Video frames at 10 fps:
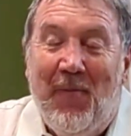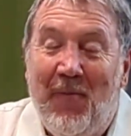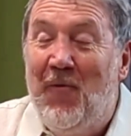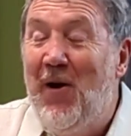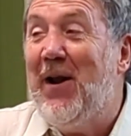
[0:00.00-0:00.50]

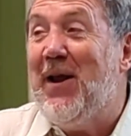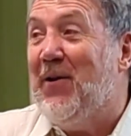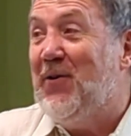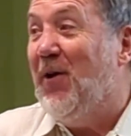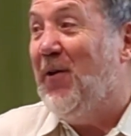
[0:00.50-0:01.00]
really
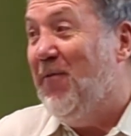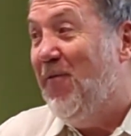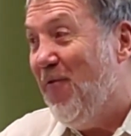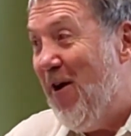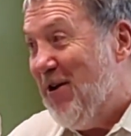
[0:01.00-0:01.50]
until the
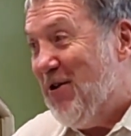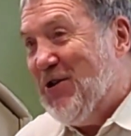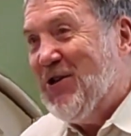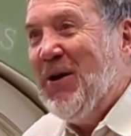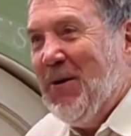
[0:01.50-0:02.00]

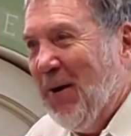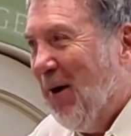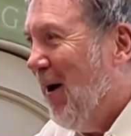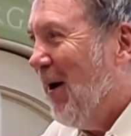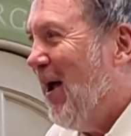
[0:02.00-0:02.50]
French
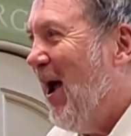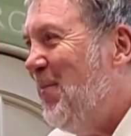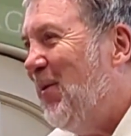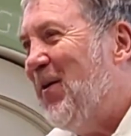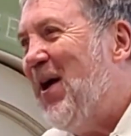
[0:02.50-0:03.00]
uh,
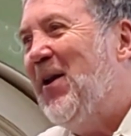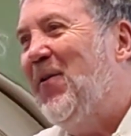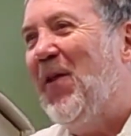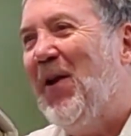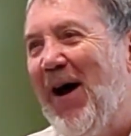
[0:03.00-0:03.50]
came at the end
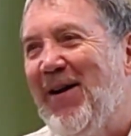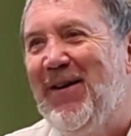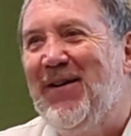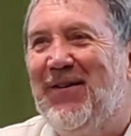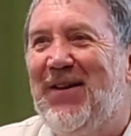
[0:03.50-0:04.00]
of the
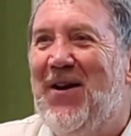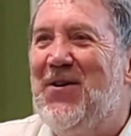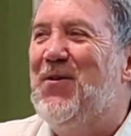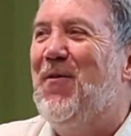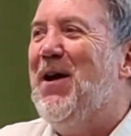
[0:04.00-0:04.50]
19th
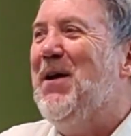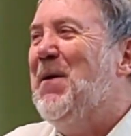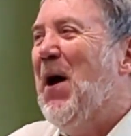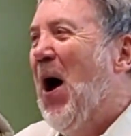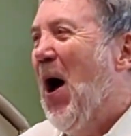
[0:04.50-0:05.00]

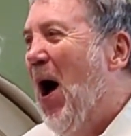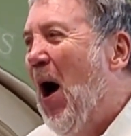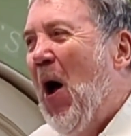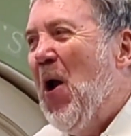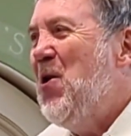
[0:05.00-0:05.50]
century,
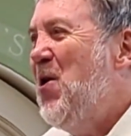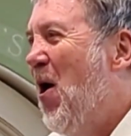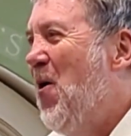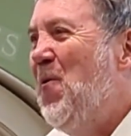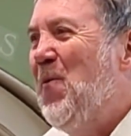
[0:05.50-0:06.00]
uh,
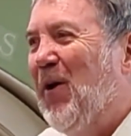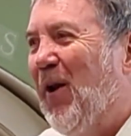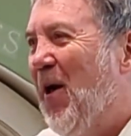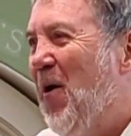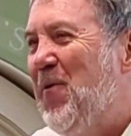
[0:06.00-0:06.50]
no
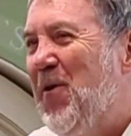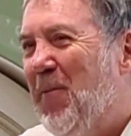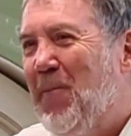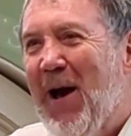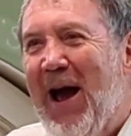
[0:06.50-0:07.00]

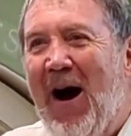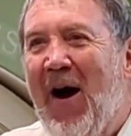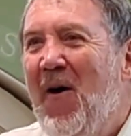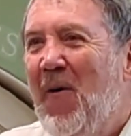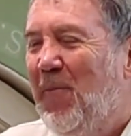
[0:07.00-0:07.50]
colonial
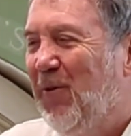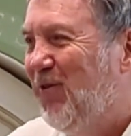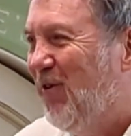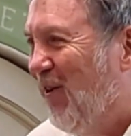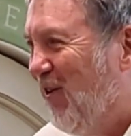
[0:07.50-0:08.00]
power
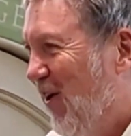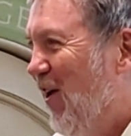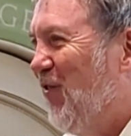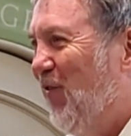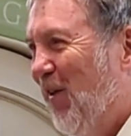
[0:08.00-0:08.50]
was
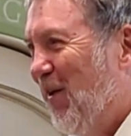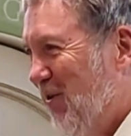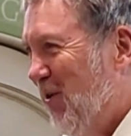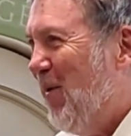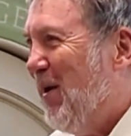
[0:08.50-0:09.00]
successful
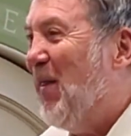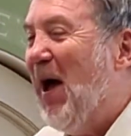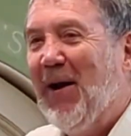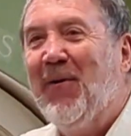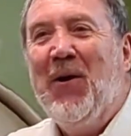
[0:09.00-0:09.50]
at doing
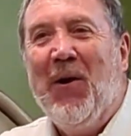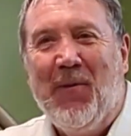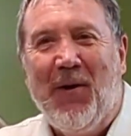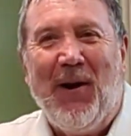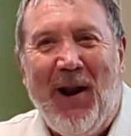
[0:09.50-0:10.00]
that.
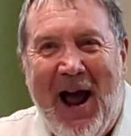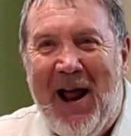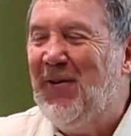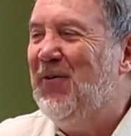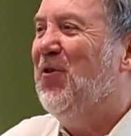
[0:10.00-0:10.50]
The
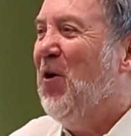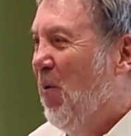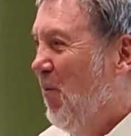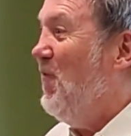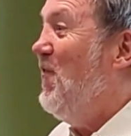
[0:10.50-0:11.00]
clans
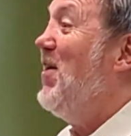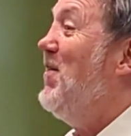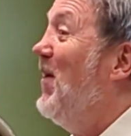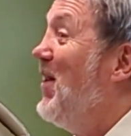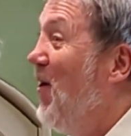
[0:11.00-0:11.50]
were
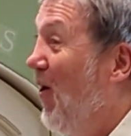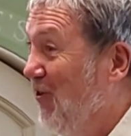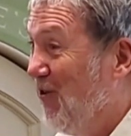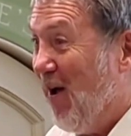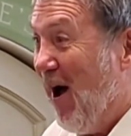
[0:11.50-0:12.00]
very, very
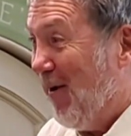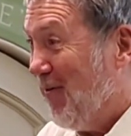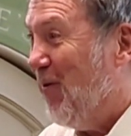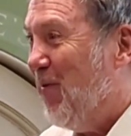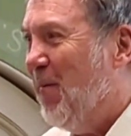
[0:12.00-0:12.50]
hostile
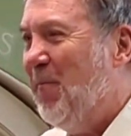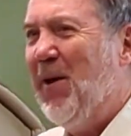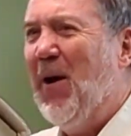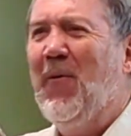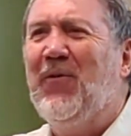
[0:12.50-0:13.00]
to them.
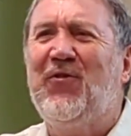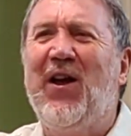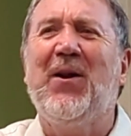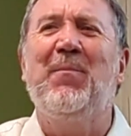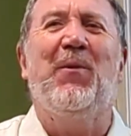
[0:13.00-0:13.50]
You know, a
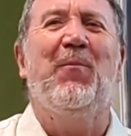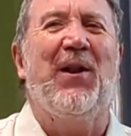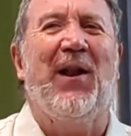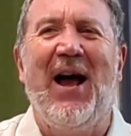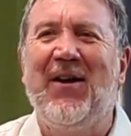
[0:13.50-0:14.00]
settlement
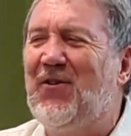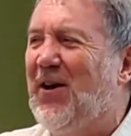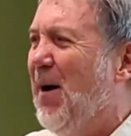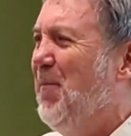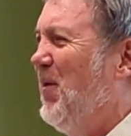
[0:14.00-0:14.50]
would last
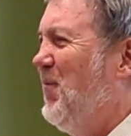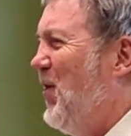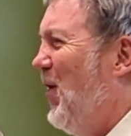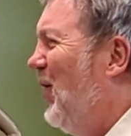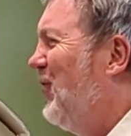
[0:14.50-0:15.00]
a couple of
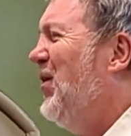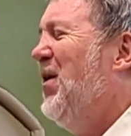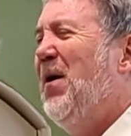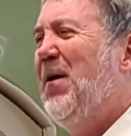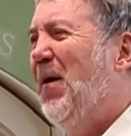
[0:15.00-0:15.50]
years.
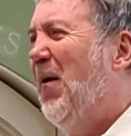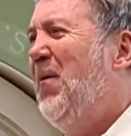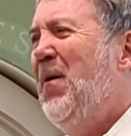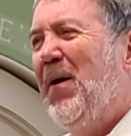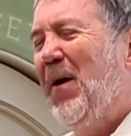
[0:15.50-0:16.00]
You know,
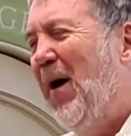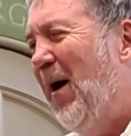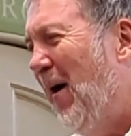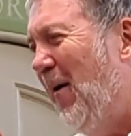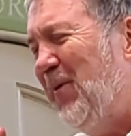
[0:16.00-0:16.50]
mm-hmm.
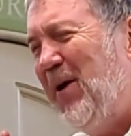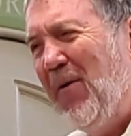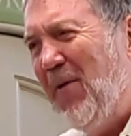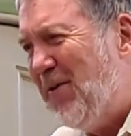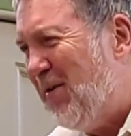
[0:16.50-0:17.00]
uh, the, you
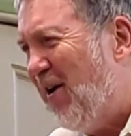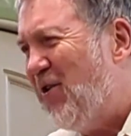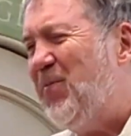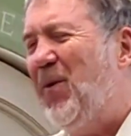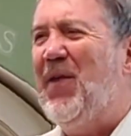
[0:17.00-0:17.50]
know the
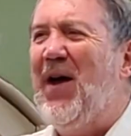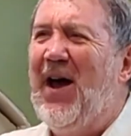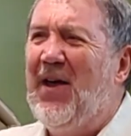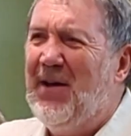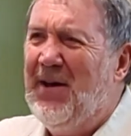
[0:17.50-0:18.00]
Dutch were
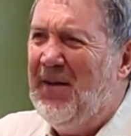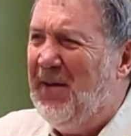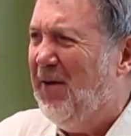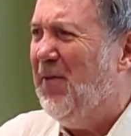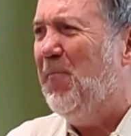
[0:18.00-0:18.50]
there,
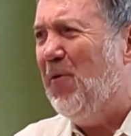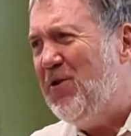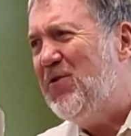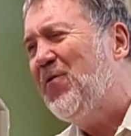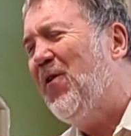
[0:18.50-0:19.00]
the, you know, the
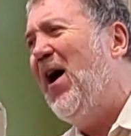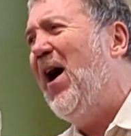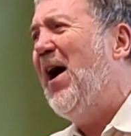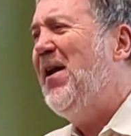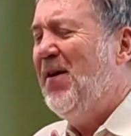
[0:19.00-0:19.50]
British
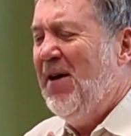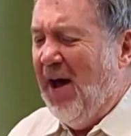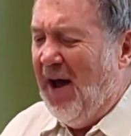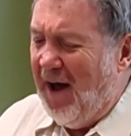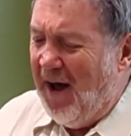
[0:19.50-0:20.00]
tried,
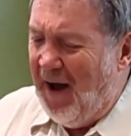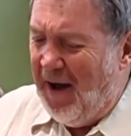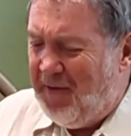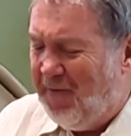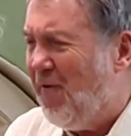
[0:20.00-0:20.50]

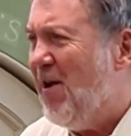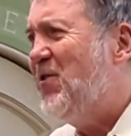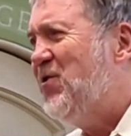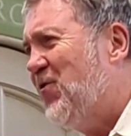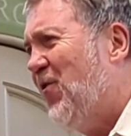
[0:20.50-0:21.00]
uh, the
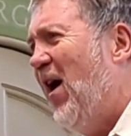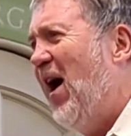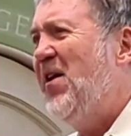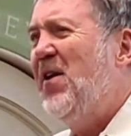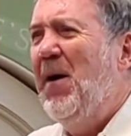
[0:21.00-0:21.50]
French
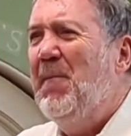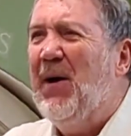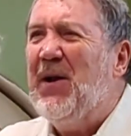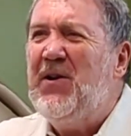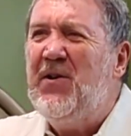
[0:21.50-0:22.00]
tried,
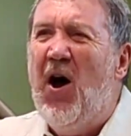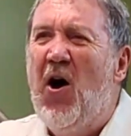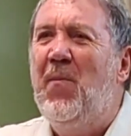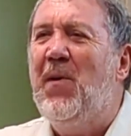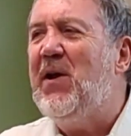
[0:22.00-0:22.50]
but
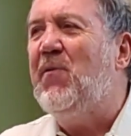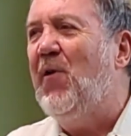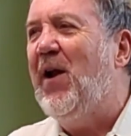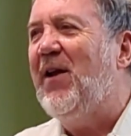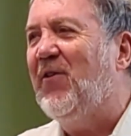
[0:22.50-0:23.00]
nobody
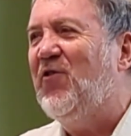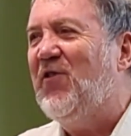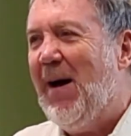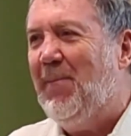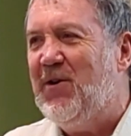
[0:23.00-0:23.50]
really
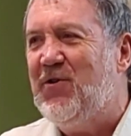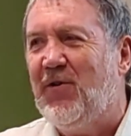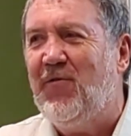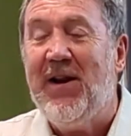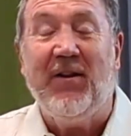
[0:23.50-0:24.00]
established
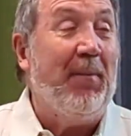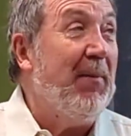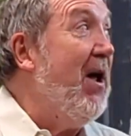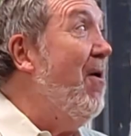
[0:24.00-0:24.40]
a trading group. The